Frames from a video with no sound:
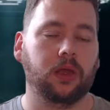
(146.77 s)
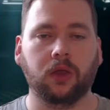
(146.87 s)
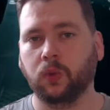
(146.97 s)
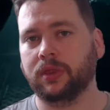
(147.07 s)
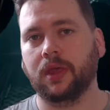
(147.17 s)

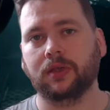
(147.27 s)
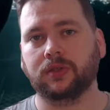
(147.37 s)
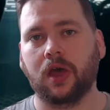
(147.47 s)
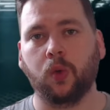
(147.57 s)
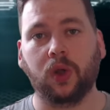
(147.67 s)
And with
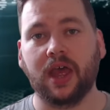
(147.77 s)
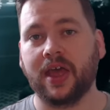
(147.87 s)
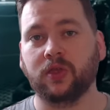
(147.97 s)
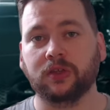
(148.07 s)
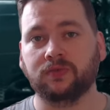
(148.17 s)
that, I will
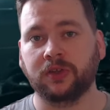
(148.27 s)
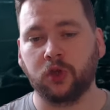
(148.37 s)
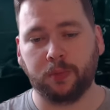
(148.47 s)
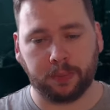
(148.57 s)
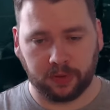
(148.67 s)
end this
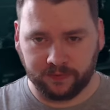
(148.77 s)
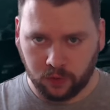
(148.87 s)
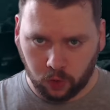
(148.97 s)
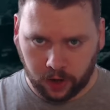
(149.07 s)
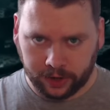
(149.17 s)
video, but
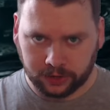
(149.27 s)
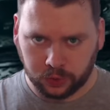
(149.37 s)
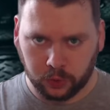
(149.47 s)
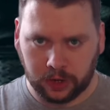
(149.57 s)
before I do,